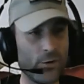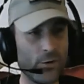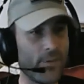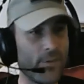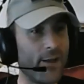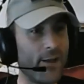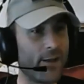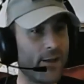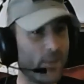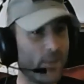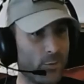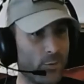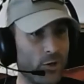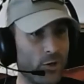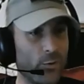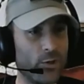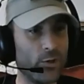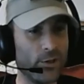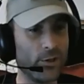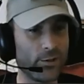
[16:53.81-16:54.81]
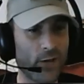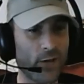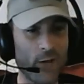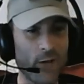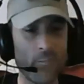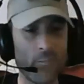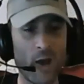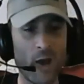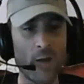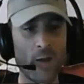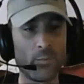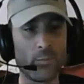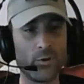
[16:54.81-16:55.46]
You know, I'm going to do that deputy well.